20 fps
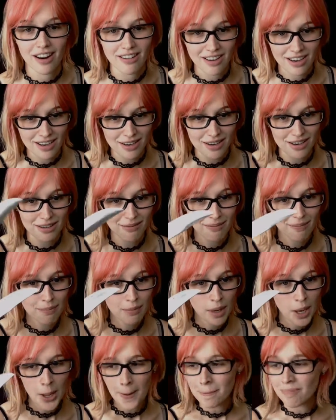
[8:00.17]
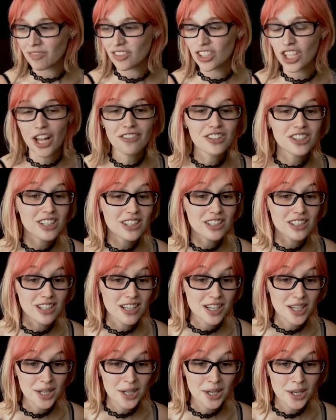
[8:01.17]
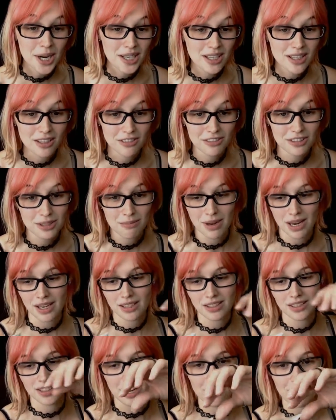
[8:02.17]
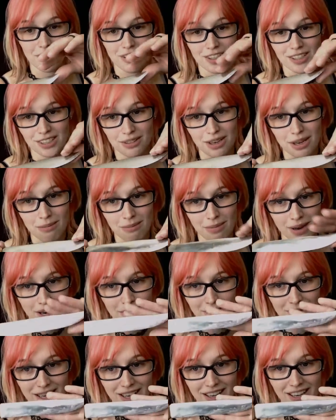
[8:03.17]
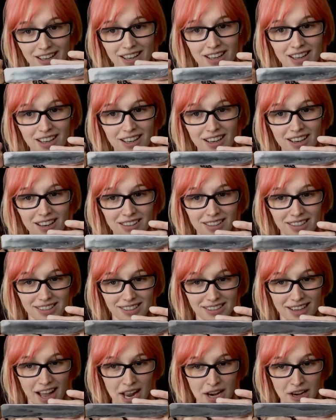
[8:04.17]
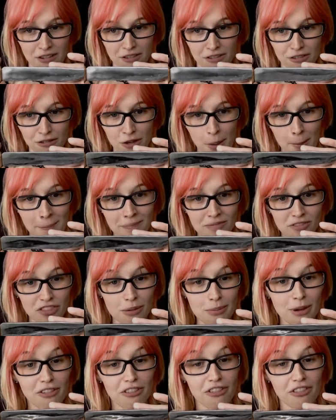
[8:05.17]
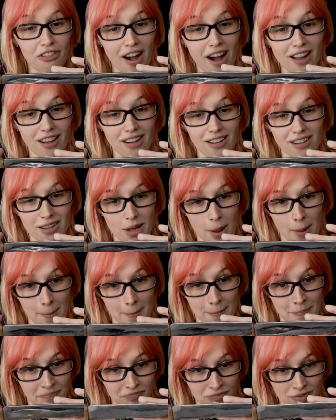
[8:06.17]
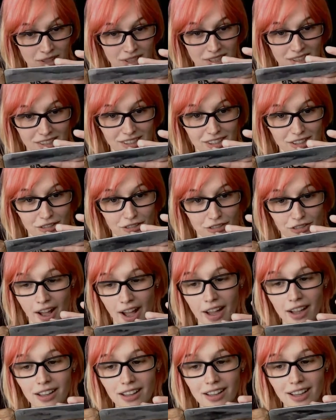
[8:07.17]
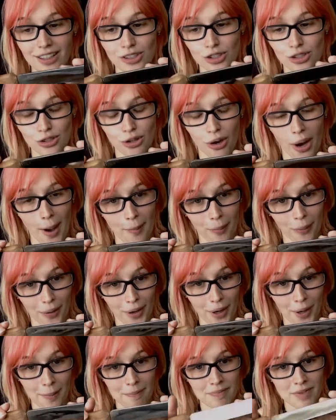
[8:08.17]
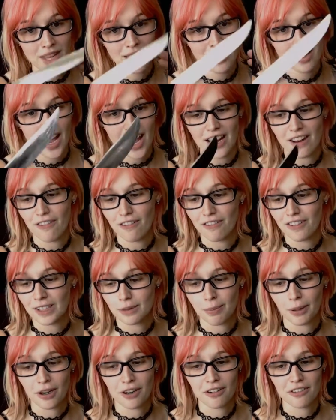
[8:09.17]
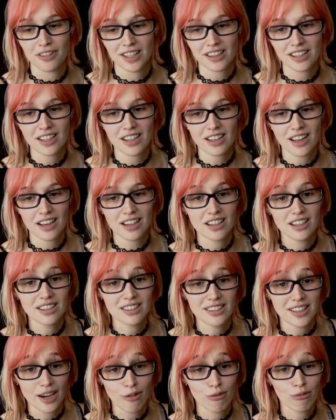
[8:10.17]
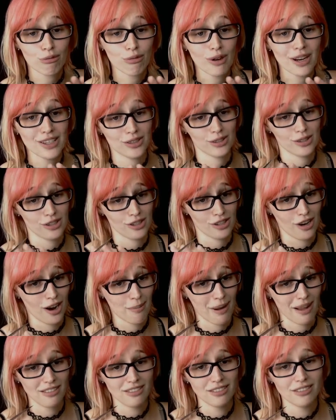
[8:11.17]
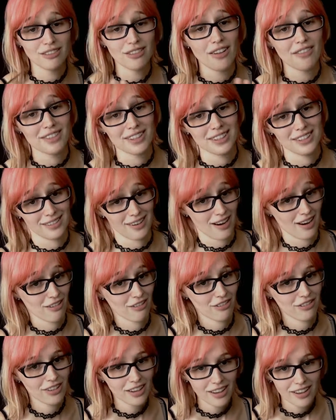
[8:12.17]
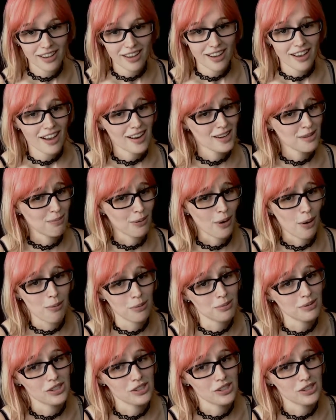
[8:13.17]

he loves to tinker and he loves to make stuff, and so he made me this knife from a file. This is a file and scrap wood, and it fits perfectly, and it is like razor sharp. I love this knife. I probably